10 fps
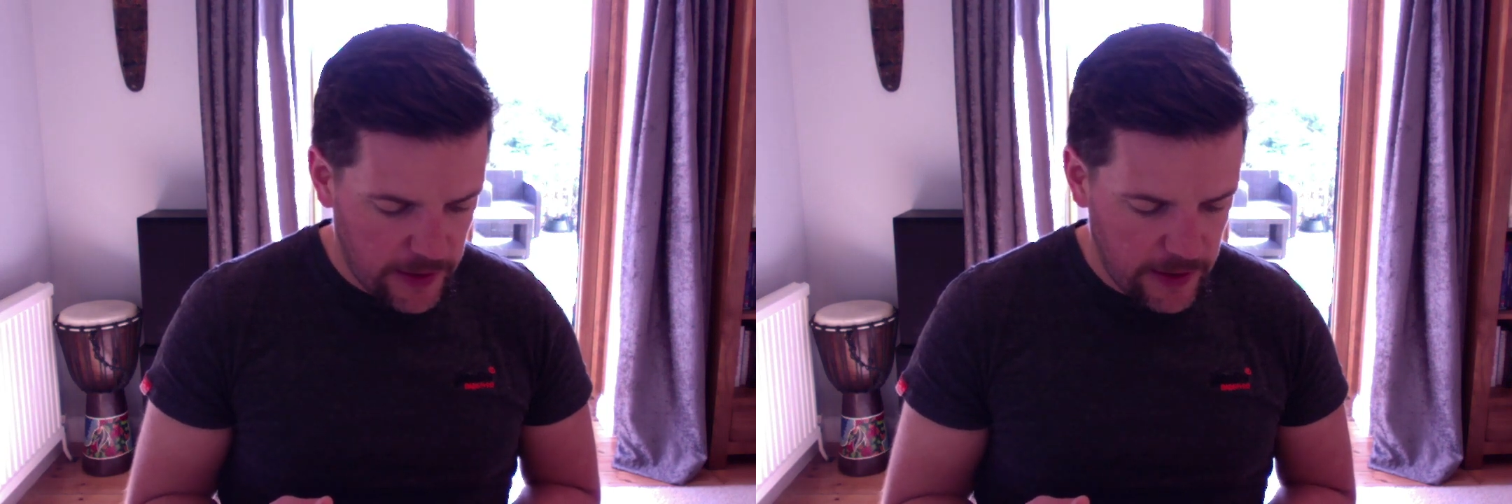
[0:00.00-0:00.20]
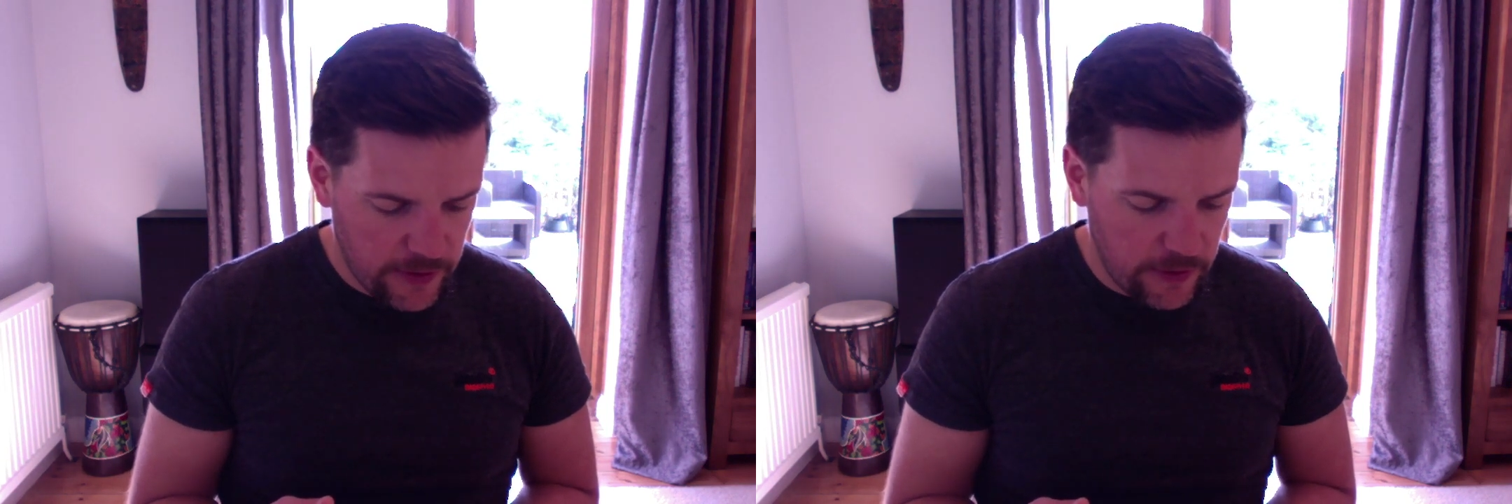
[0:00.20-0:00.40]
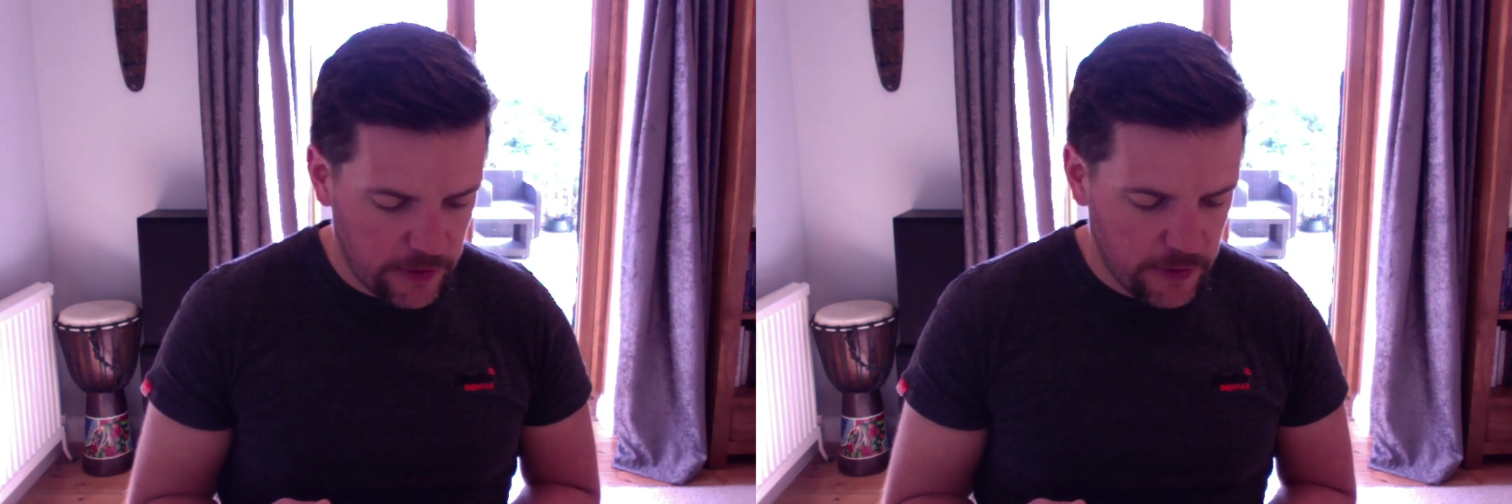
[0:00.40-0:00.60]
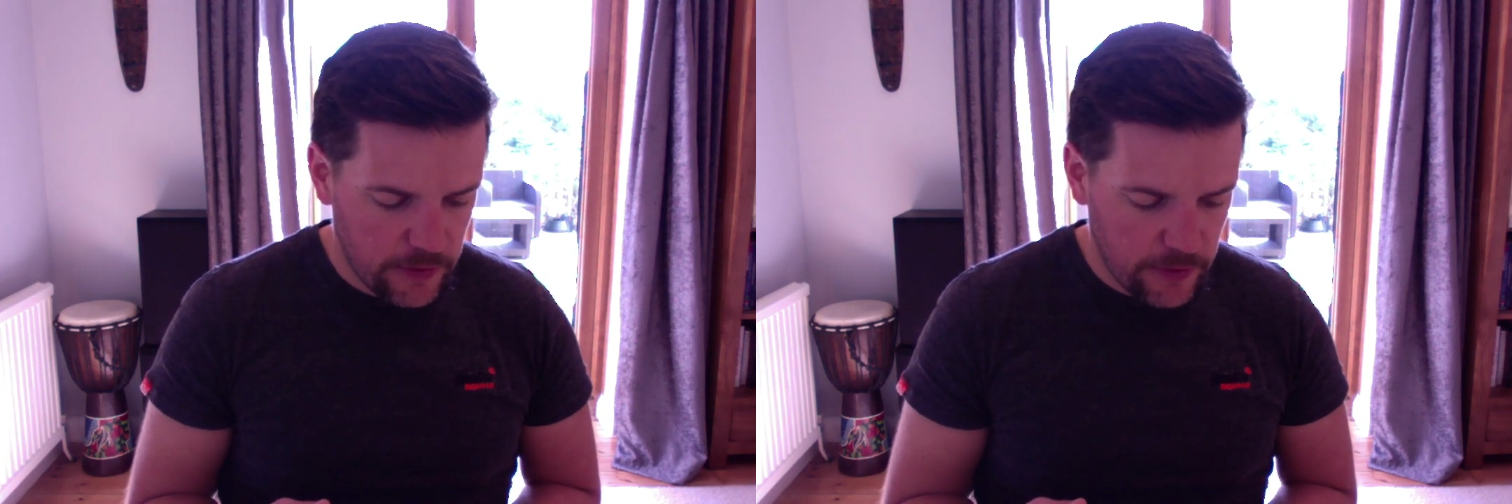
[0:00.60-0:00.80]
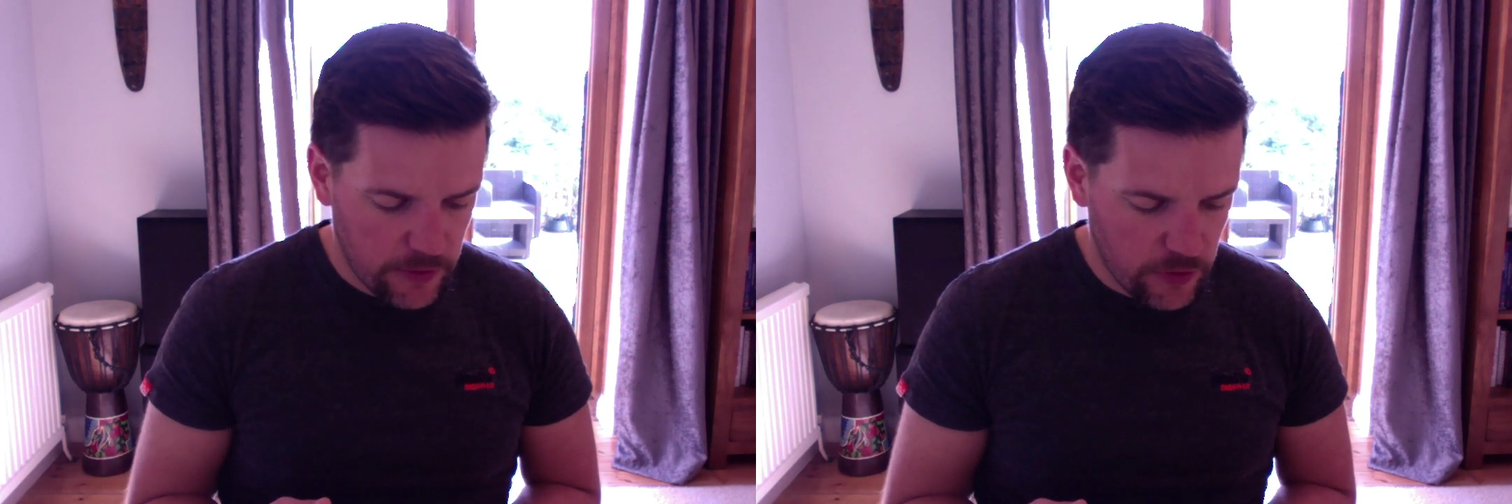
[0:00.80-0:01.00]
hidden
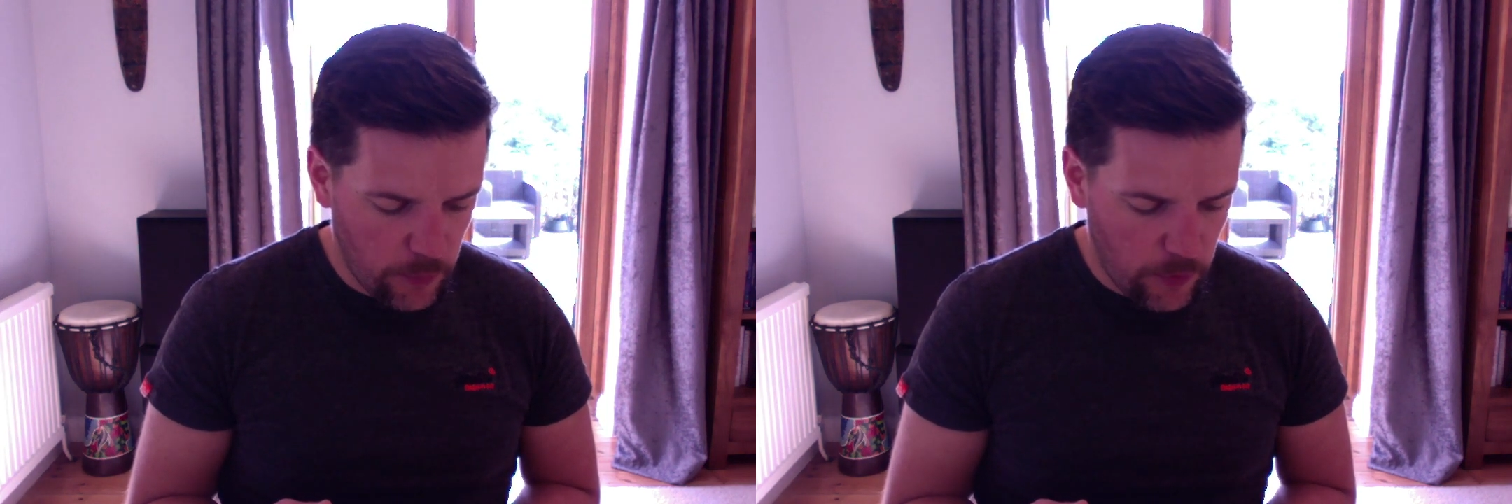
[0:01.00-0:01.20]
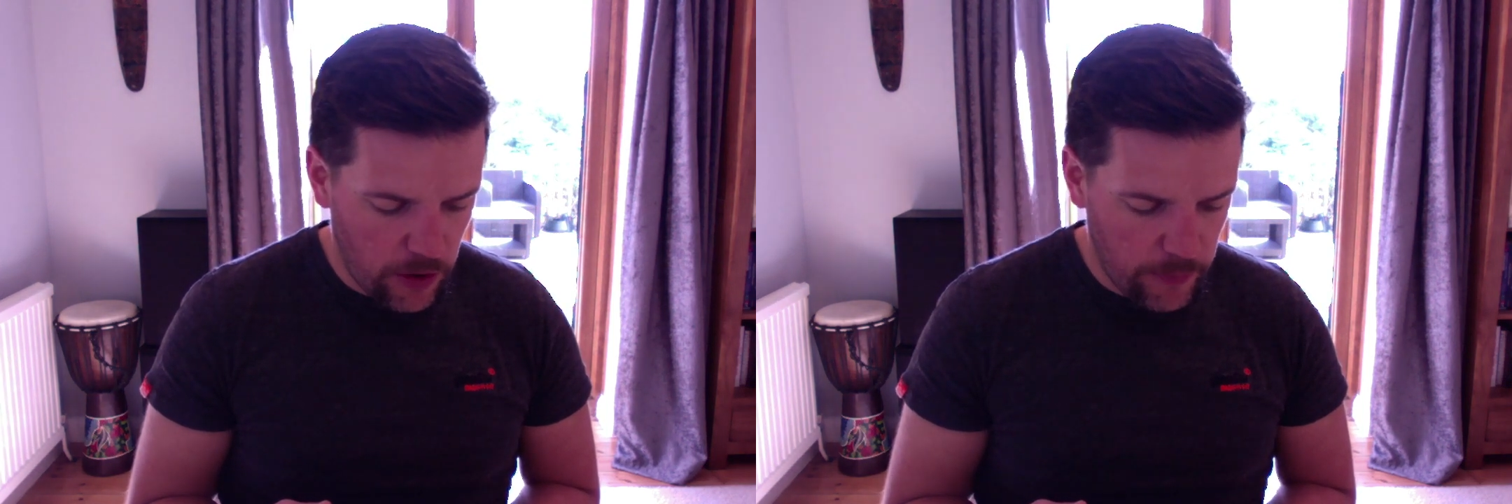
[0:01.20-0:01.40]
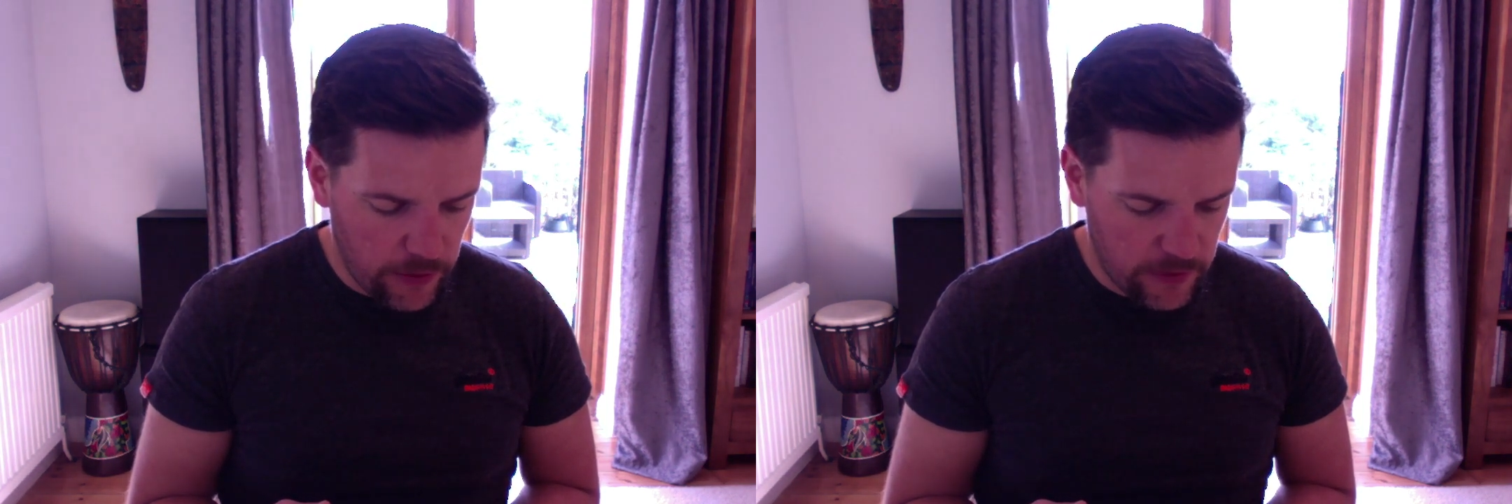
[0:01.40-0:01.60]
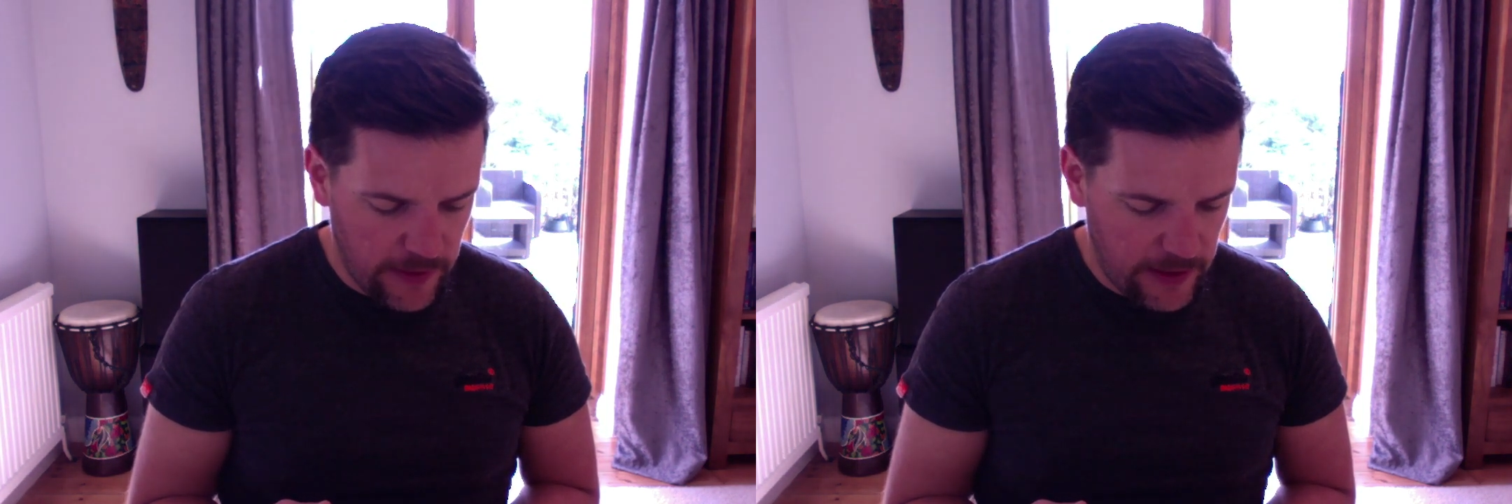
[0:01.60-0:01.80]
somewhere amongst the